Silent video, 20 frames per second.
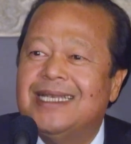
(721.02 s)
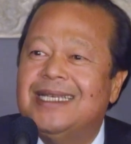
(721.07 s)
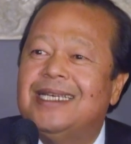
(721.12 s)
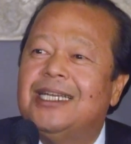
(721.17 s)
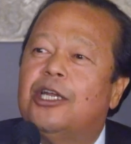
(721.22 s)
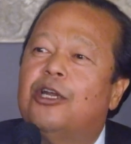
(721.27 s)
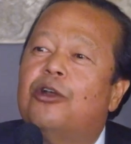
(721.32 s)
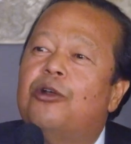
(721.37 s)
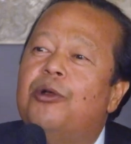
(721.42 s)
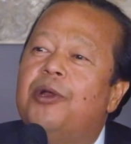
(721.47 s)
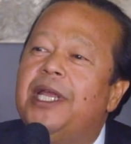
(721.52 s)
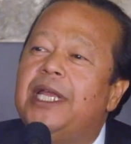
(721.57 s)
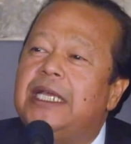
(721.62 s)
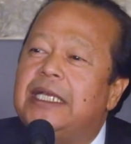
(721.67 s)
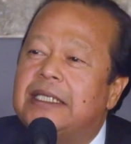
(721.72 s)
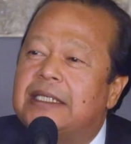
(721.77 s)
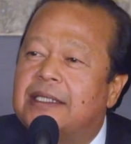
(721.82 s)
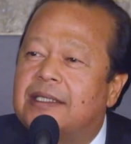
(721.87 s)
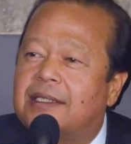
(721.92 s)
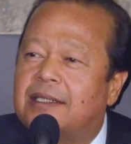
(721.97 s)

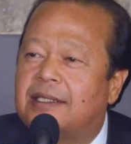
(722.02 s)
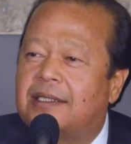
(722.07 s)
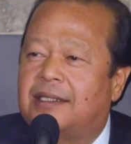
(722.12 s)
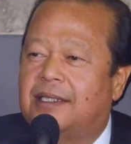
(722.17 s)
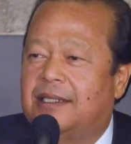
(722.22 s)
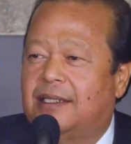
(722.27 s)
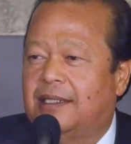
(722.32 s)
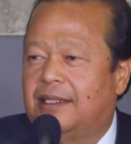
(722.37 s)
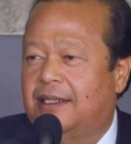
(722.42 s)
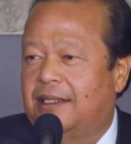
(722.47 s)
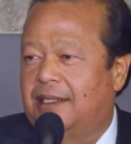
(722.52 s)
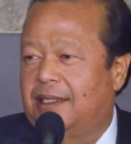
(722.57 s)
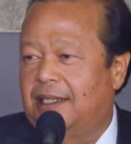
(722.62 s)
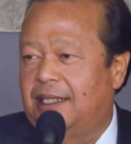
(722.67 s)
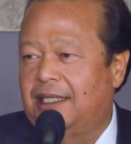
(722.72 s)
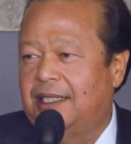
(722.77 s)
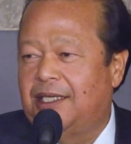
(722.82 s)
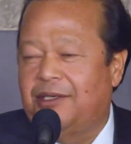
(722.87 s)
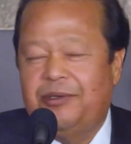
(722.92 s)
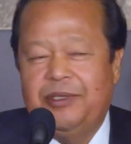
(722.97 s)
increased
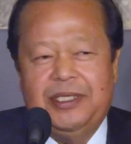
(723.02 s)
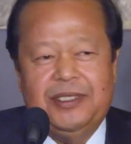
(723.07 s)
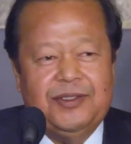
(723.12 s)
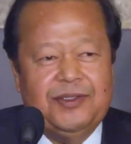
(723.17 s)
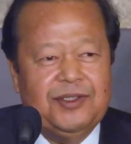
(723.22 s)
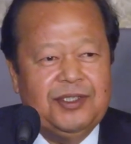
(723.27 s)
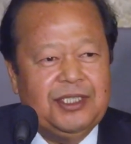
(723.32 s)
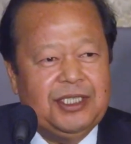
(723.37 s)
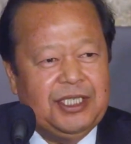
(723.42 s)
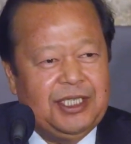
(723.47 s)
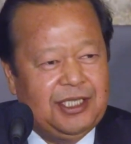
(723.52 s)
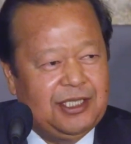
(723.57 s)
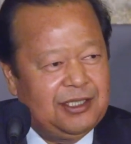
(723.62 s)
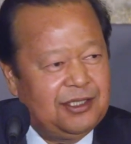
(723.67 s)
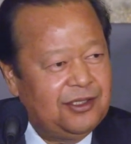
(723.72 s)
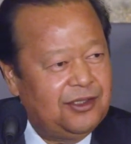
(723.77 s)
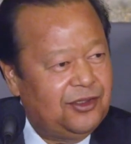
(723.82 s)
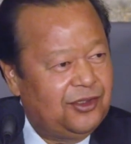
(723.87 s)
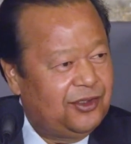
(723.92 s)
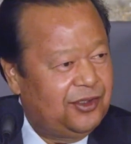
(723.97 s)
in the recent
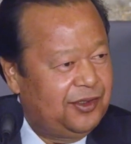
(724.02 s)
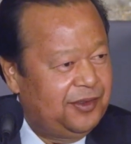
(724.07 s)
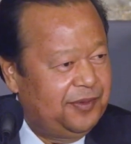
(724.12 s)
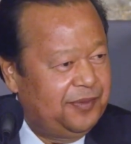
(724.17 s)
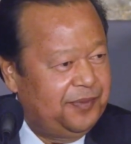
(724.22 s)
years